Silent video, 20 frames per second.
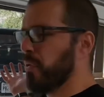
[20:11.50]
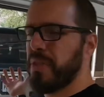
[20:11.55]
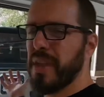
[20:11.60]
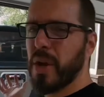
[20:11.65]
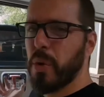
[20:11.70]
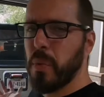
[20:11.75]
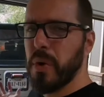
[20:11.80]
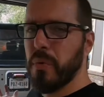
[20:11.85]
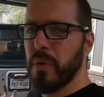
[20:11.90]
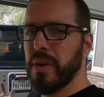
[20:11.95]

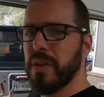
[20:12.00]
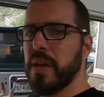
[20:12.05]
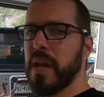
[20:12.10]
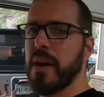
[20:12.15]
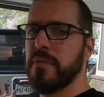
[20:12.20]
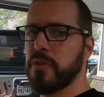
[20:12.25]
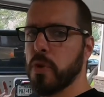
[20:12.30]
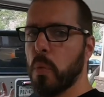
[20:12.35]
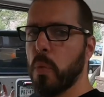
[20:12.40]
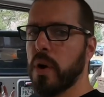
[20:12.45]
think we really
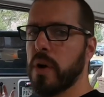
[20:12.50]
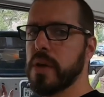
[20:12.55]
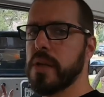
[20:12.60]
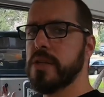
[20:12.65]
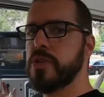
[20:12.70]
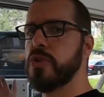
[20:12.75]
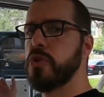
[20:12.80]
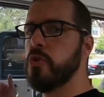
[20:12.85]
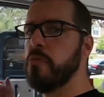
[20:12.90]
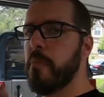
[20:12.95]
have to worry
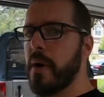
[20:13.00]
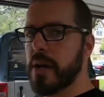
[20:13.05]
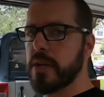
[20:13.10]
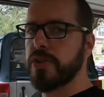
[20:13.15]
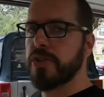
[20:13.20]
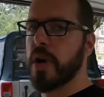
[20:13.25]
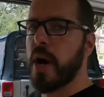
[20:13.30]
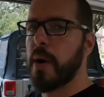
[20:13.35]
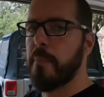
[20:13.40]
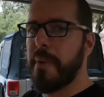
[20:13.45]
too
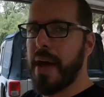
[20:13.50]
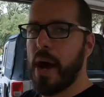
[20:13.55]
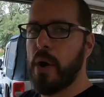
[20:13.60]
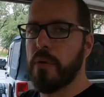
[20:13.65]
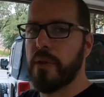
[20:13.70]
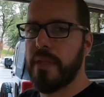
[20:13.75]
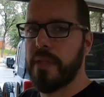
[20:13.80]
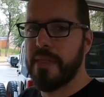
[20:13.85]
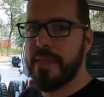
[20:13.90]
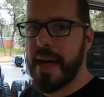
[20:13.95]
much
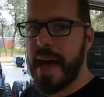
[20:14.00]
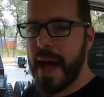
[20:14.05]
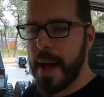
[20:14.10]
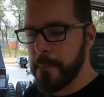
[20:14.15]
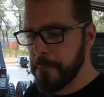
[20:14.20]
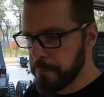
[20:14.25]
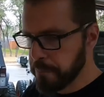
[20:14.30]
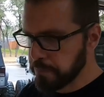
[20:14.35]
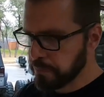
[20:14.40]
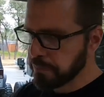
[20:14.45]
about
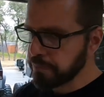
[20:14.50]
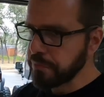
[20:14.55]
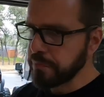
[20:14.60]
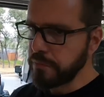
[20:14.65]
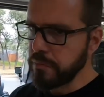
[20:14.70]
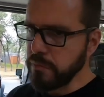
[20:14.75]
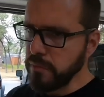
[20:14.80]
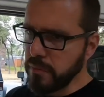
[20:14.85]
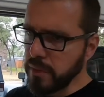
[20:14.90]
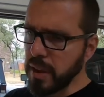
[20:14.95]
that.
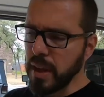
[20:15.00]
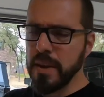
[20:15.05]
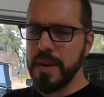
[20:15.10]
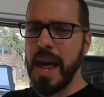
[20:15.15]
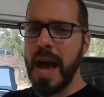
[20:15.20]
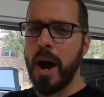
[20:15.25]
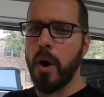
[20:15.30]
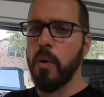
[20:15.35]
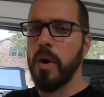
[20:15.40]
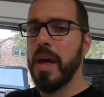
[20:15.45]

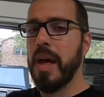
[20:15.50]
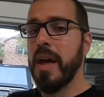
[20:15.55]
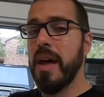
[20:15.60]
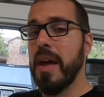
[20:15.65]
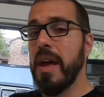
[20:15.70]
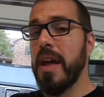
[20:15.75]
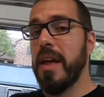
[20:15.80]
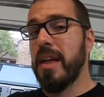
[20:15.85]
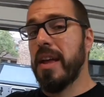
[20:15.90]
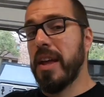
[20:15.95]
Now,
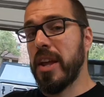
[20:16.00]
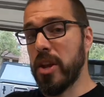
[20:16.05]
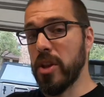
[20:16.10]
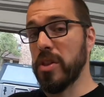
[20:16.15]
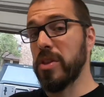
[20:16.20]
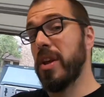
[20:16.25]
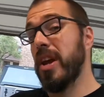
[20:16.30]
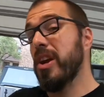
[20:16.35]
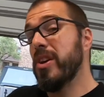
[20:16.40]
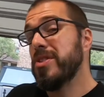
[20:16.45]

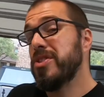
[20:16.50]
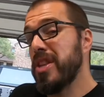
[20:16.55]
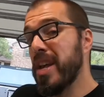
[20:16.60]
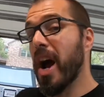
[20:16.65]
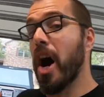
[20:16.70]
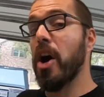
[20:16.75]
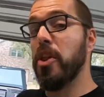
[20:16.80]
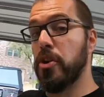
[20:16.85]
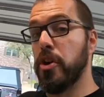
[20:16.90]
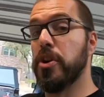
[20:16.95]
here's the
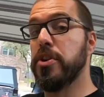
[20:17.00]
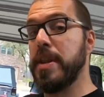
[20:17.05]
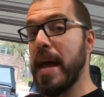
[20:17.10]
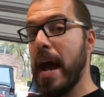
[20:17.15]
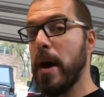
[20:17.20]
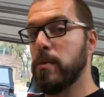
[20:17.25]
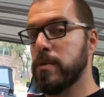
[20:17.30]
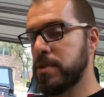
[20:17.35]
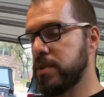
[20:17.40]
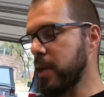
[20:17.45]
other
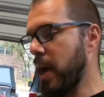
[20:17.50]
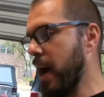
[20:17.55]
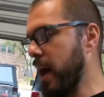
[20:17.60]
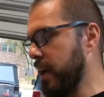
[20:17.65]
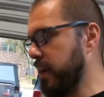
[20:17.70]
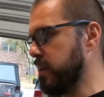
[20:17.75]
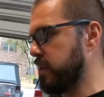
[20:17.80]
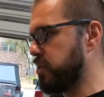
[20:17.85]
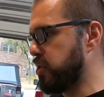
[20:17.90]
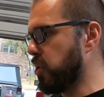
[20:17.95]

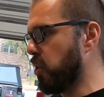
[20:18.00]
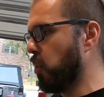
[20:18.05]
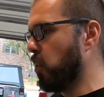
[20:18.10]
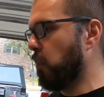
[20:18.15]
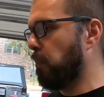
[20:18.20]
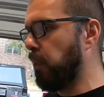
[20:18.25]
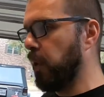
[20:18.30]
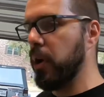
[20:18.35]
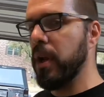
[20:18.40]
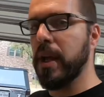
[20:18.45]
downside to
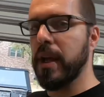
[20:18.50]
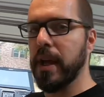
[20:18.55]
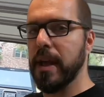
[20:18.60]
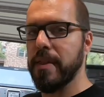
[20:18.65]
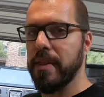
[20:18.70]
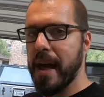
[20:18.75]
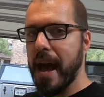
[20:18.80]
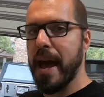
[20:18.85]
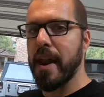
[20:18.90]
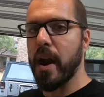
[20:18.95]
putting
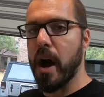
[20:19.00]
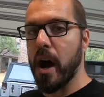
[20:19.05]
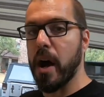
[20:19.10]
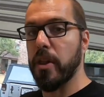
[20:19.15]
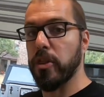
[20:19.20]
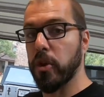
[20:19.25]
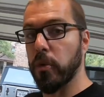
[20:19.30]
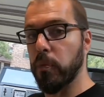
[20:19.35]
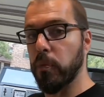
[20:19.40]
that on the